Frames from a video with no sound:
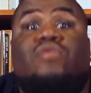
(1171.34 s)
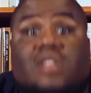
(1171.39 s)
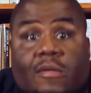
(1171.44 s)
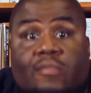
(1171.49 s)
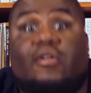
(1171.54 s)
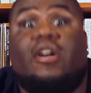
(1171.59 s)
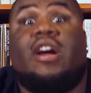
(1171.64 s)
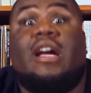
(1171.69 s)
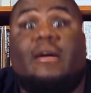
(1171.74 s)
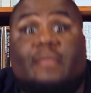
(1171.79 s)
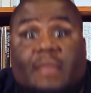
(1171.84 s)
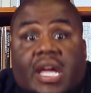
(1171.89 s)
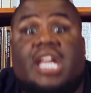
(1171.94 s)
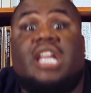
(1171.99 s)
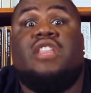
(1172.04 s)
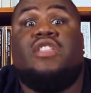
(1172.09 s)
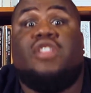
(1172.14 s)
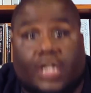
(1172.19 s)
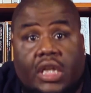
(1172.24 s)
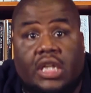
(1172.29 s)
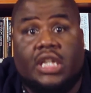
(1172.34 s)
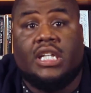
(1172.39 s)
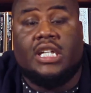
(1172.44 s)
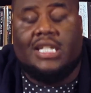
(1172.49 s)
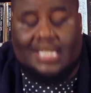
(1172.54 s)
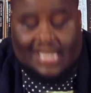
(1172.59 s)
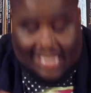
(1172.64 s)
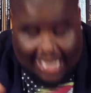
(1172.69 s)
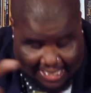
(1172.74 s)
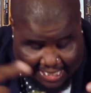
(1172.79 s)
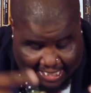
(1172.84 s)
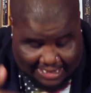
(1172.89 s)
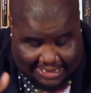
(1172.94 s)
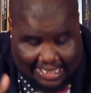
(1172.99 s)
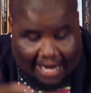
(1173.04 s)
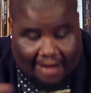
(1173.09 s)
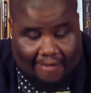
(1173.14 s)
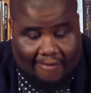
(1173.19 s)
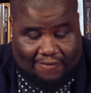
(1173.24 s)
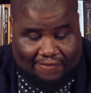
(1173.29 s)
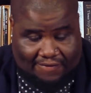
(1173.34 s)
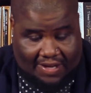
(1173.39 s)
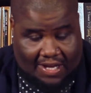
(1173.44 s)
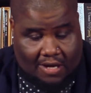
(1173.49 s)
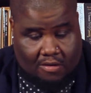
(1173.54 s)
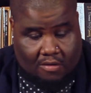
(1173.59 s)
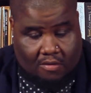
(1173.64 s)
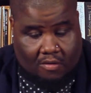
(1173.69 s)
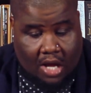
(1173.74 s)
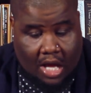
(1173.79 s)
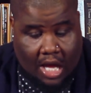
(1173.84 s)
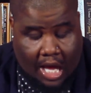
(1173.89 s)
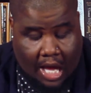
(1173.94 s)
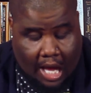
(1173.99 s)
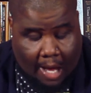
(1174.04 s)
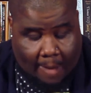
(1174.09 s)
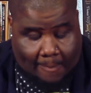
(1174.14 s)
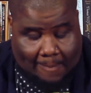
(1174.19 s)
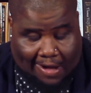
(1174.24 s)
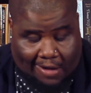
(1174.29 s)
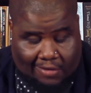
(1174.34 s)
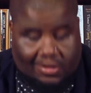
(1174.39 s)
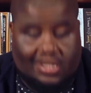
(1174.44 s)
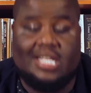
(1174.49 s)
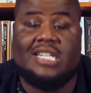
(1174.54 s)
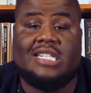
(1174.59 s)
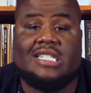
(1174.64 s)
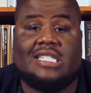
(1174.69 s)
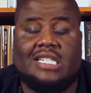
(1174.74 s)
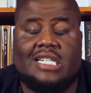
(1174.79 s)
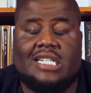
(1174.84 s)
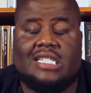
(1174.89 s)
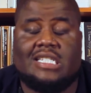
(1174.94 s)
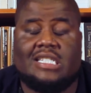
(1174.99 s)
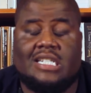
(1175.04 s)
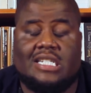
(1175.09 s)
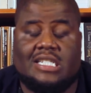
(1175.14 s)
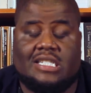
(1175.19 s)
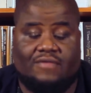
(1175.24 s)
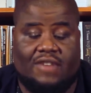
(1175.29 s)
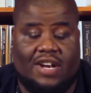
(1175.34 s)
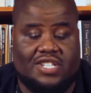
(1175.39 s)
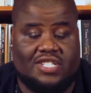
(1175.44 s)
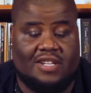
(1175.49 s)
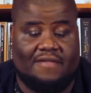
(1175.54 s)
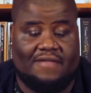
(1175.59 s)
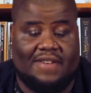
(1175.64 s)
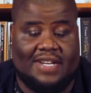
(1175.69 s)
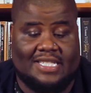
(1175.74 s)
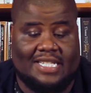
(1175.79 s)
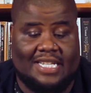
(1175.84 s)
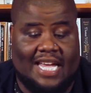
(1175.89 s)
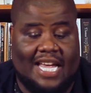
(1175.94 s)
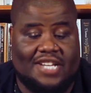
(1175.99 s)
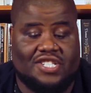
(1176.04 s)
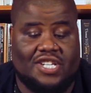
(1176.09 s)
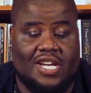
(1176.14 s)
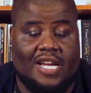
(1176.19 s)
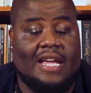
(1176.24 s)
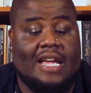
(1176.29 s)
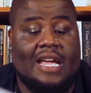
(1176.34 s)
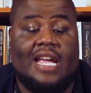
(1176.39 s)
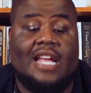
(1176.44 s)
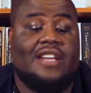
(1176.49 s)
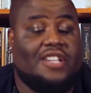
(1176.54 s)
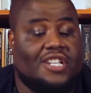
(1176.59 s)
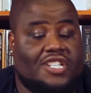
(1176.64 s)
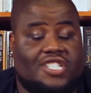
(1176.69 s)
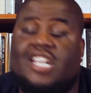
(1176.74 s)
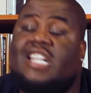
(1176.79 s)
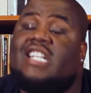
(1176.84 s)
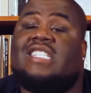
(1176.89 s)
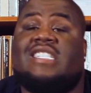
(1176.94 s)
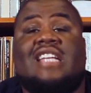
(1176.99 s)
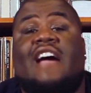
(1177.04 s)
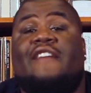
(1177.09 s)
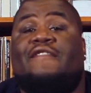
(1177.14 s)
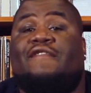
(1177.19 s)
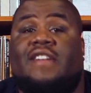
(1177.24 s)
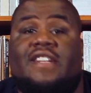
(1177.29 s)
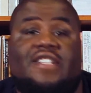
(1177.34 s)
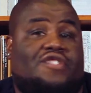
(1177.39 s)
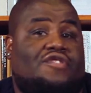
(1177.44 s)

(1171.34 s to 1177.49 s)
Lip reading: to bring me the goods. And that's how I feel about this Russia investigation. This shit is definitely